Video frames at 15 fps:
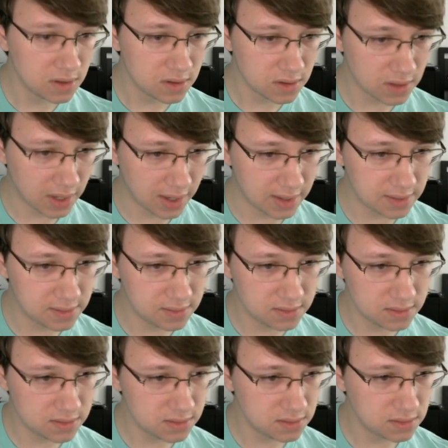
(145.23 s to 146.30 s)
Okay,
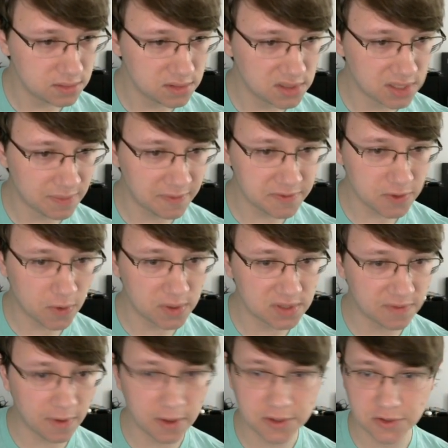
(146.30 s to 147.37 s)
sum of scores
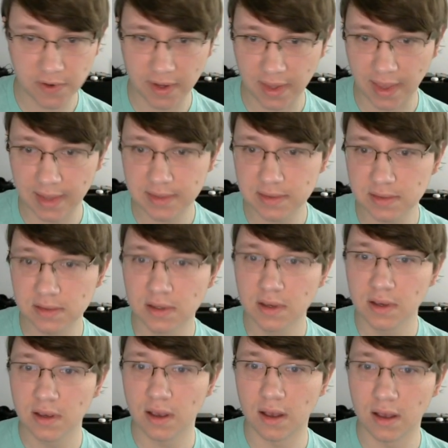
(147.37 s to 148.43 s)
of all trailheads.
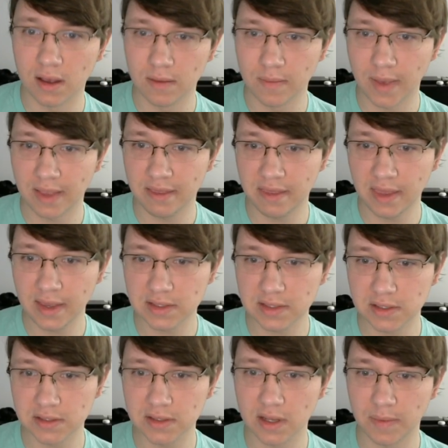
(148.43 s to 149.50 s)
I think it's
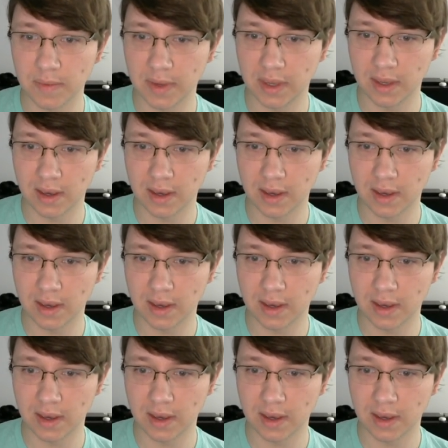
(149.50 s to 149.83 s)
just gonna be